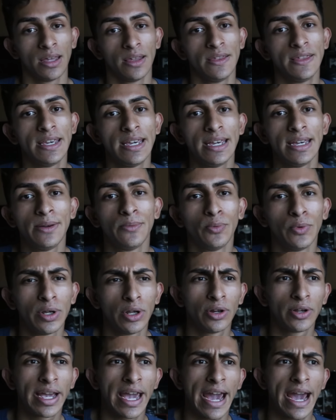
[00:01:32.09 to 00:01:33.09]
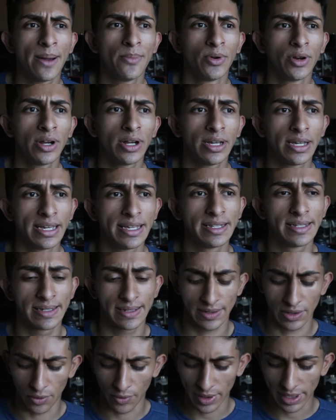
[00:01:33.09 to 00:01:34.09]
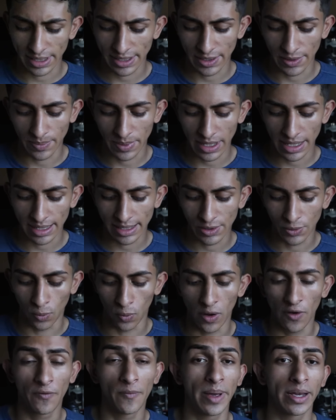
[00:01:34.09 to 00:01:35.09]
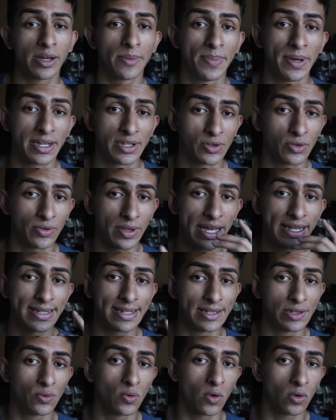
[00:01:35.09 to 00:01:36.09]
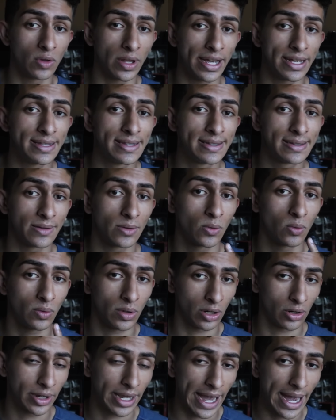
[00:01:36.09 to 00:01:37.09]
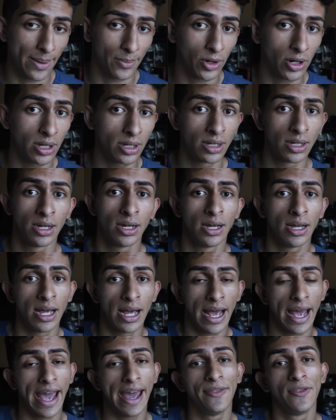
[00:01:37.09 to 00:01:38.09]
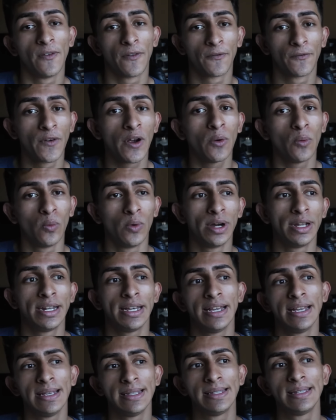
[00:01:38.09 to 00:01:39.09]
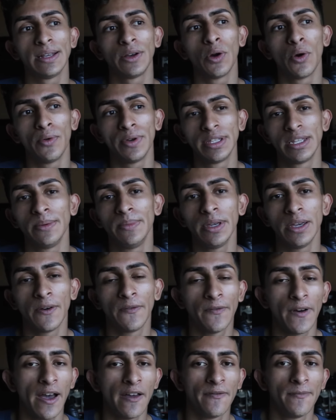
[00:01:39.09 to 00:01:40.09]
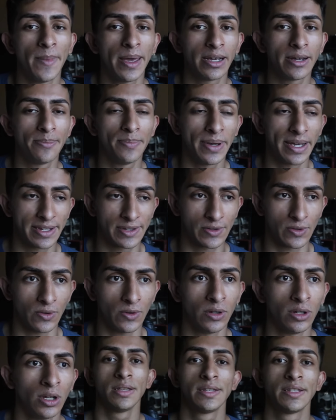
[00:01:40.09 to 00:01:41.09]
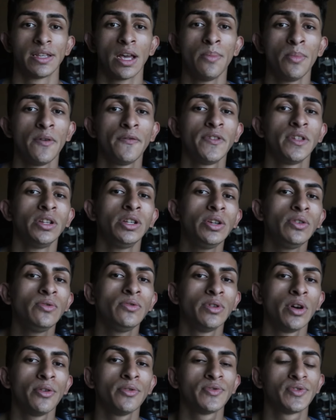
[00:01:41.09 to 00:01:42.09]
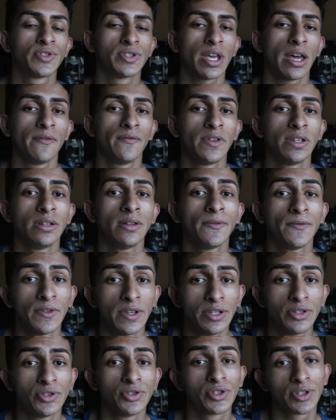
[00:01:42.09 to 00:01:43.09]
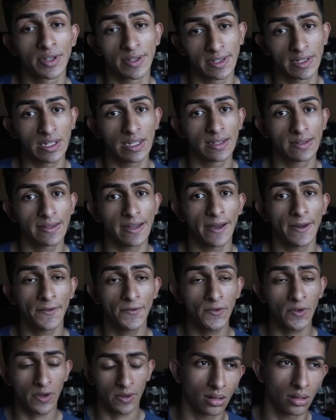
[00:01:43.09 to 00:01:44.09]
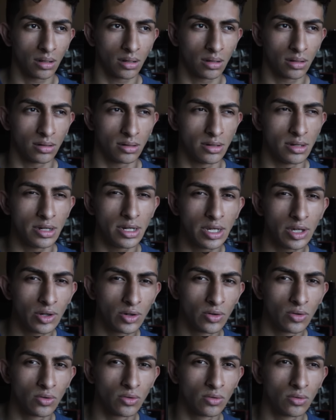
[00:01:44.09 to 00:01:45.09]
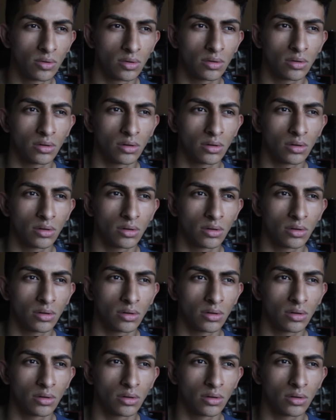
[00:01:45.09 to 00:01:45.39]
the rear camera is going to be twelve megapixel. That's a dual lens rear camera, and the front one is going to be a five megapixel. Some of the new Note seven features consist of new,